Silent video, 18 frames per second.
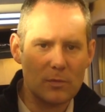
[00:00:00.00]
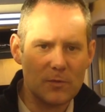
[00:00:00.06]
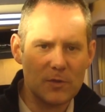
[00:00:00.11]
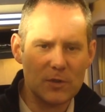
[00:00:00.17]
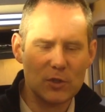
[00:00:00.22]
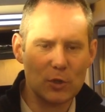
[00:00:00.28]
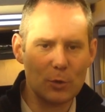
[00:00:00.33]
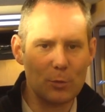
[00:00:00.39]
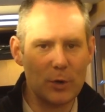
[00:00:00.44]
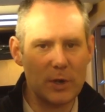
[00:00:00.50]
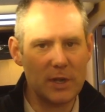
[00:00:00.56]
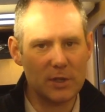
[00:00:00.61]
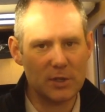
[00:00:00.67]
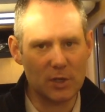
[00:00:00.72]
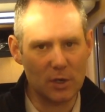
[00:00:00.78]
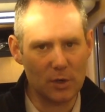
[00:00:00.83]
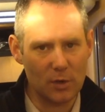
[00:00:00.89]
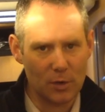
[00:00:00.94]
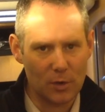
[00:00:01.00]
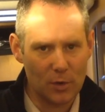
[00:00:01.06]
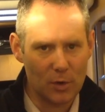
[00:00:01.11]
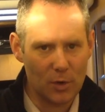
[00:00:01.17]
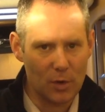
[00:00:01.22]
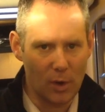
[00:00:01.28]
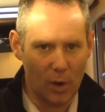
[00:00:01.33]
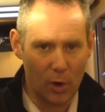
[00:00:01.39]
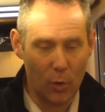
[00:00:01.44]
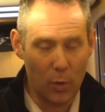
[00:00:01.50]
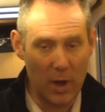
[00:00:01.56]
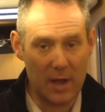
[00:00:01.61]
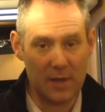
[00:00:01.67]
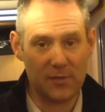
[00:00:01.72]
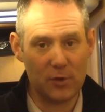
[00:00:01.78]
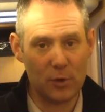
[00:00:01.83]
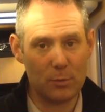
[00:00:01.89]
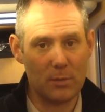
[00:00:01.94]
For some reason, quite
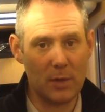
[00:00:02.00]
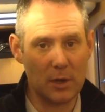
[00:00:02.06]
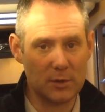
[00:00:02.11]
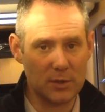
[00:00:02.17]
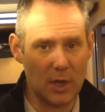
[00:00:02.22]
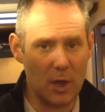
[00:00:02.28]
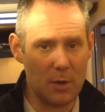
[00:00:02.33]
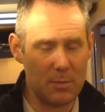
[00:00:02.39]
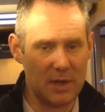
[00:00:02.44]
a few motorhome